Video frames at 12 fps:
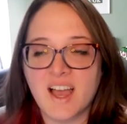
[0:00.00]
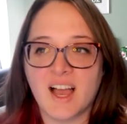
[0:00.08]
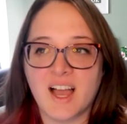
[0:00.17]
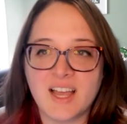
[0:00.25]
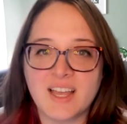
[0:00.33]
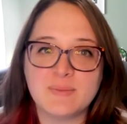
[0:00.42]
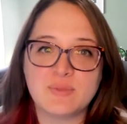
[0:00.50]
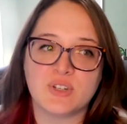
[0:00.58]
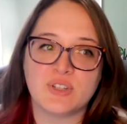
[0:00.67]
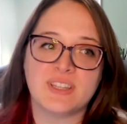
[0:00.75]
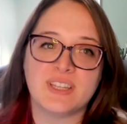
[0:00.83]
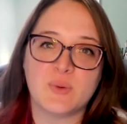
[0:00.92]
I am sure
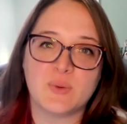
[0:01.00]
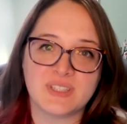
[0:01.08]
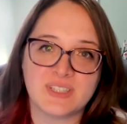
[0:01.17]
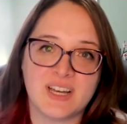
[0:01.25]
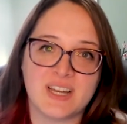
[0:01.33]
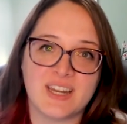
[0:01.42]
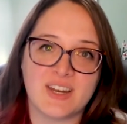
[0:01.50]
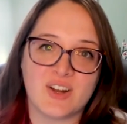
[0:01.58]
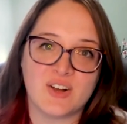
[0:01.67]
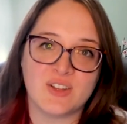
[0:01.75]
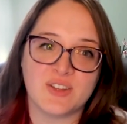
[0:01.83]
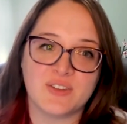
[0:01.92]
that that was not at
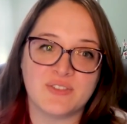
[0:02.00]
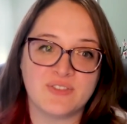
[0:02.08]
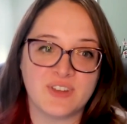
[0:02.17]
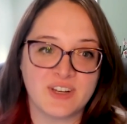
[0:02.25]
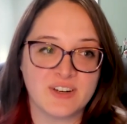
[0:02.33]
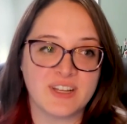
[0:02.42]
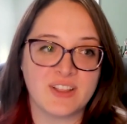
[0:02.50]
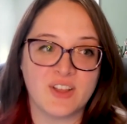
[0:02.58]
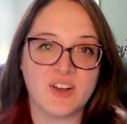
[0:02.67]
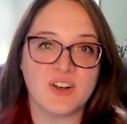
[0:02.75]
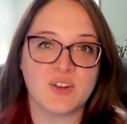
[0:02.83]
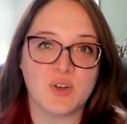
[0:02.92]
all a very
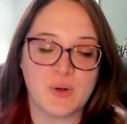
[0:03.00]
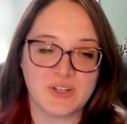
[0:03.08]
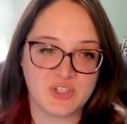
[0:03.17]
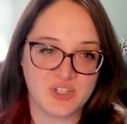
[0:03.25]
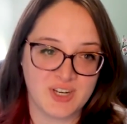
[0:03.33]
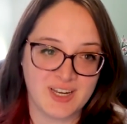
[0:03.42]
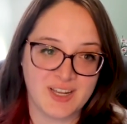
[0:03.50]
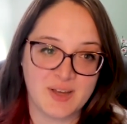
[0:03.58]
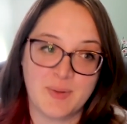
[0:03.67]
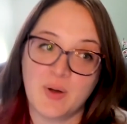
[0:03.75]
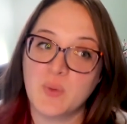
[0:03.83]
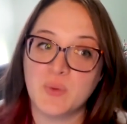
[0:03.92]
long questioning
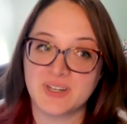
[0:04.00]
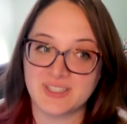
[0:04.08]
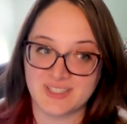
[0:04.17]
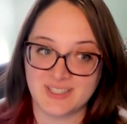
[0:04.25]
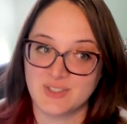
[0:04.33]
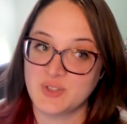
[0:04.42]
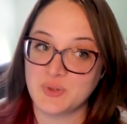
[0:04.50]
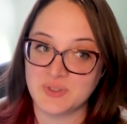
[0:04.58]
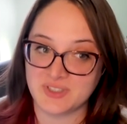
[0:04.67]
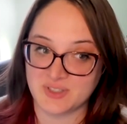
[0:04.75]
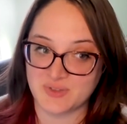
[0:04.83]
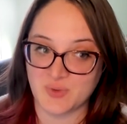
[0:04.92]
about what is this, who is
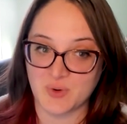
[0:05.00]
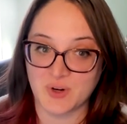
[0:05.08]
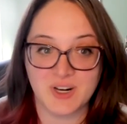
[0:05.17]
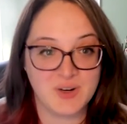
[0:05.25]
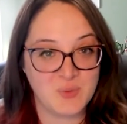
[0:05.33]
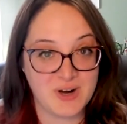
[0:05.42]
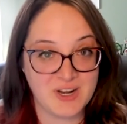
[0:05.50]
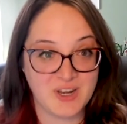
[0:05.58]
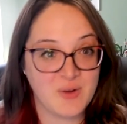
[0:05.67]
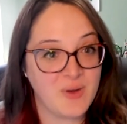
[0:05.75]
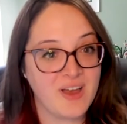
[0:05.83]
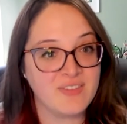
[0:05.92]
this for, and why do
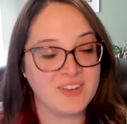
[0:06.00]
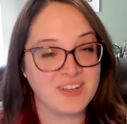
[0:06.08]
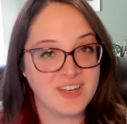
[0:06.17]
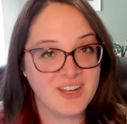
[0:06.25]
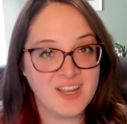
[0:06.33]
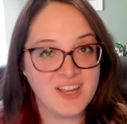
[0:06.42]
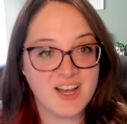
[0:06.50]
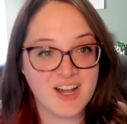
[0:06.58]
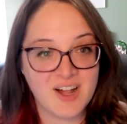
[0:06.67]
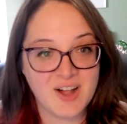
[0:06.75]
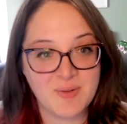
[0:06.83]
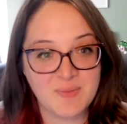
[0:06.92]
you have it?
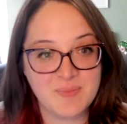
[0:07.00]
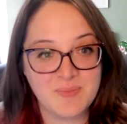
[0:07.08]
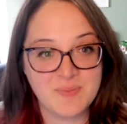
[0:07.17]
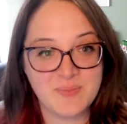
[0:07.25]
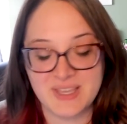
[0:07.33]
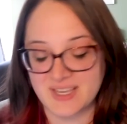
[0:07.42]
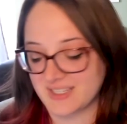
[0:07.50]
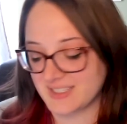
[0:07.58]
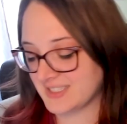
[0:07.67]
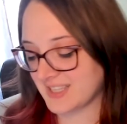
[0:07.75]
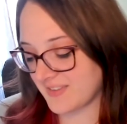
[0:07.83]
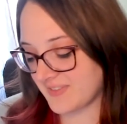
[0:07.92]
Um,
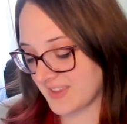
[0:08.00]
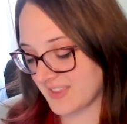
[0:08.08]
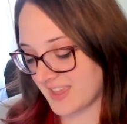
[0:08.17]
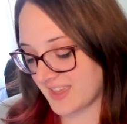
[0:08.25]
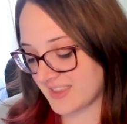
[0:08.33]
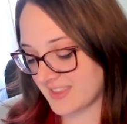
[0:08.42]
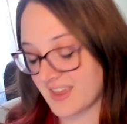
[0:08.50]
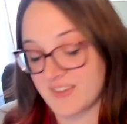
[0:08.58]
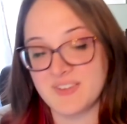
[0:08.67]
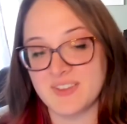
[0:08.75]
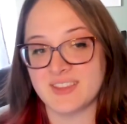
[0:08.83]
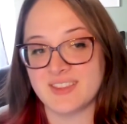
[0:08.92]
because I feel like I
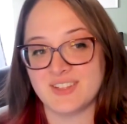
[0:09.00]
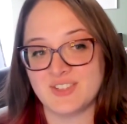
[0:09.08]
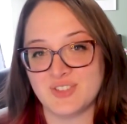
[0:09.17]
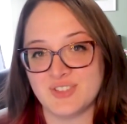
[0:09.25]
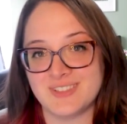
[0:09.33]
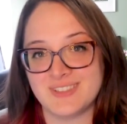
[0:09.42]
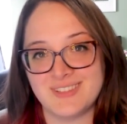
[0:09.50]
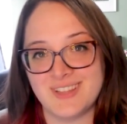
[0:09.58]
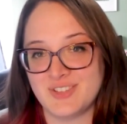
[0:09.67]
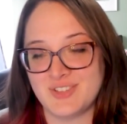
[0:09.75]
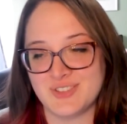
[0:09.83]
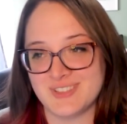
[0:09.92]
feel like that's just
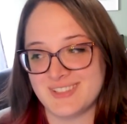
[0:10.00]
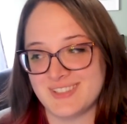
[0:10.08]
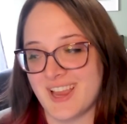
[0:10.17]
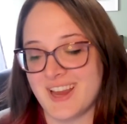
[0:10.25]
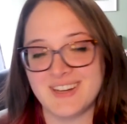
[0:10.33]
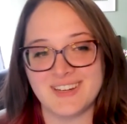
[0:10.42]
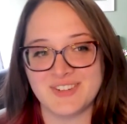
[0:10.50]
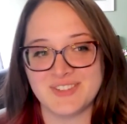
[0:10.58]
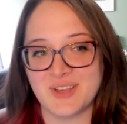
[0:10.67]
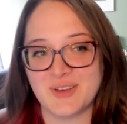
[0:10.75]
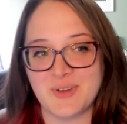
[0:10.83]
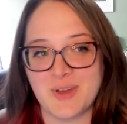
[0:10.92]
that's just signing
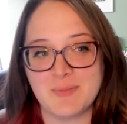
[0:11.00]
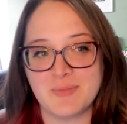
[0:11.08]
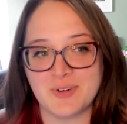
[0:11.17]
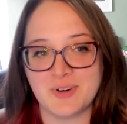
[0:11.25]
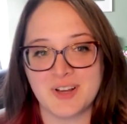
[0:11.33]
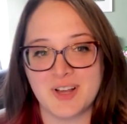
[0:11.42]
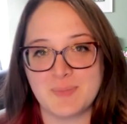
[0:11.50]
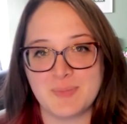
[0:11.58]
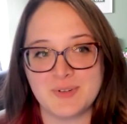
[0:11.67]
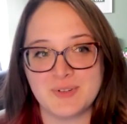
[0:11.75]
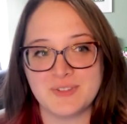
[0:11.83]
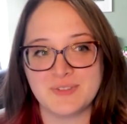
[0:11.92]
yourself up for a
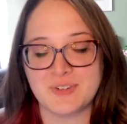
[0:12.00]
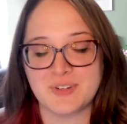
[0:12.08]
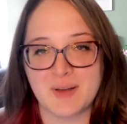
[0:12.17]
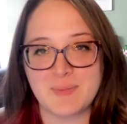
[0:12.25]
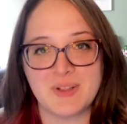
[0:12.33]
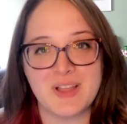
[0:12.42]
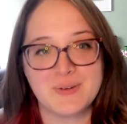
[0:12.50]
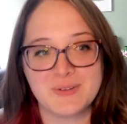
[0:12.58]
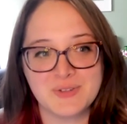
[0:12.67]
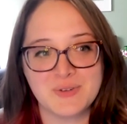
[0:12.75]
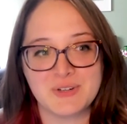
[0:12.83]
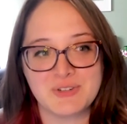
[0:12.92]
couple for a couple hours
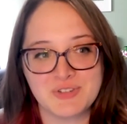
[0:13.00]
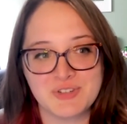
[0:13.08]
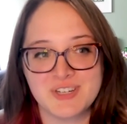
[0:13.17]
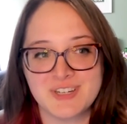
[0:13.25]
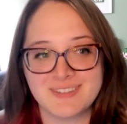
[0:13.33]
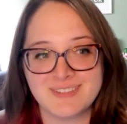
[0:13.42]
of questioning.